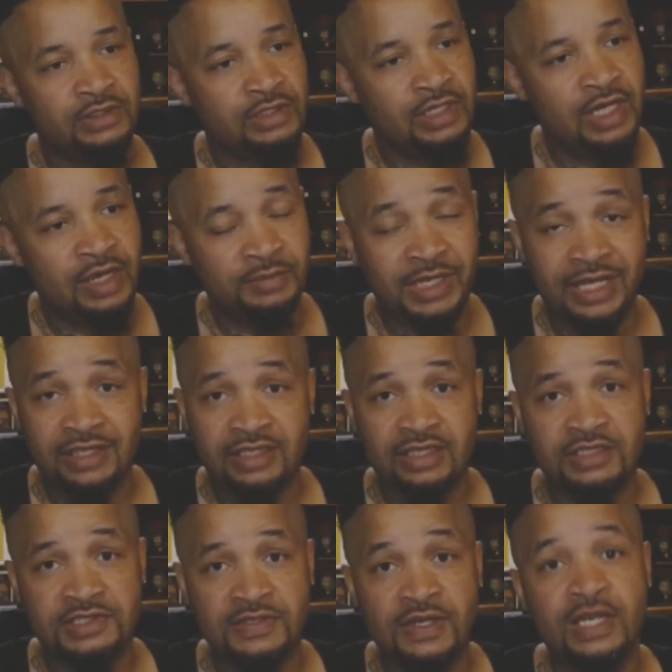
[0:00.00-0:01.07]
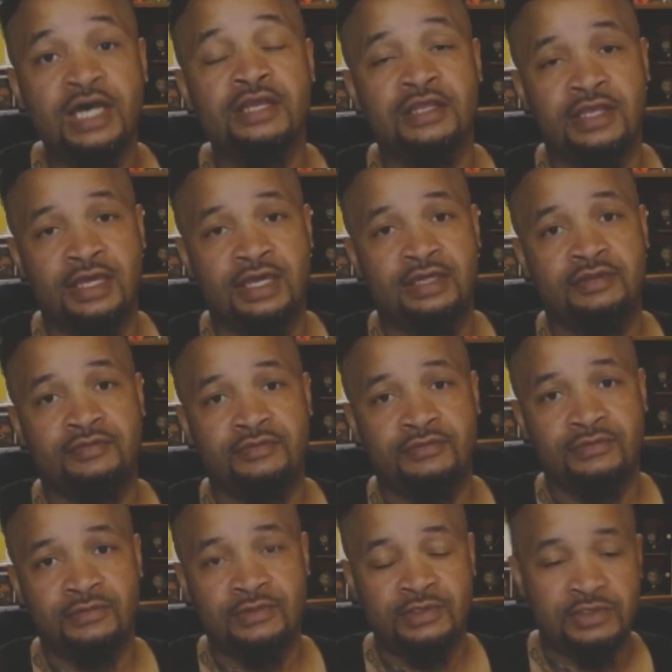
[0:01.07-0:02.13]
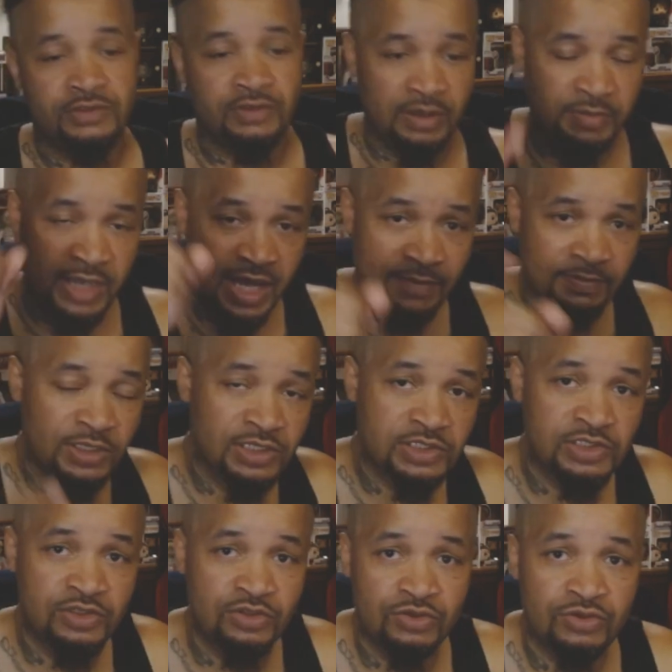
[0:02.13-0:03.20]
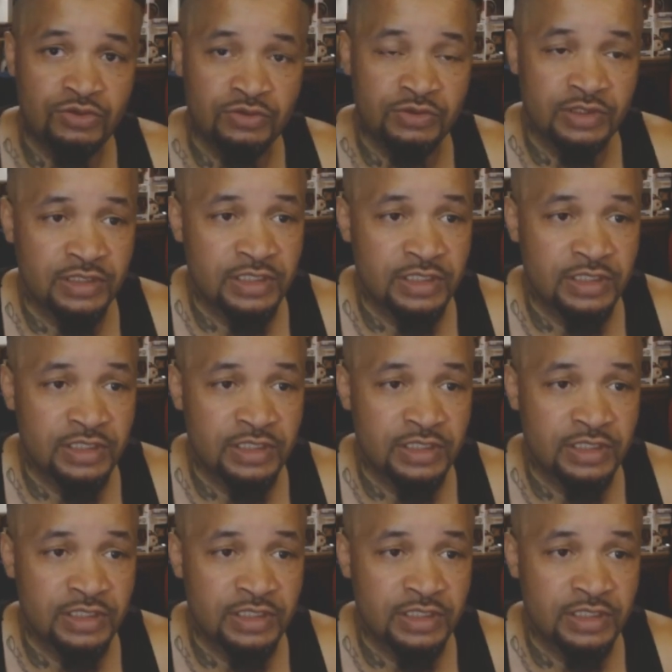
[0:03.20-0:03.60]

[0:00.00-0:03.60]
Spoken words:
I'm not against none of that. So I'm happy this dude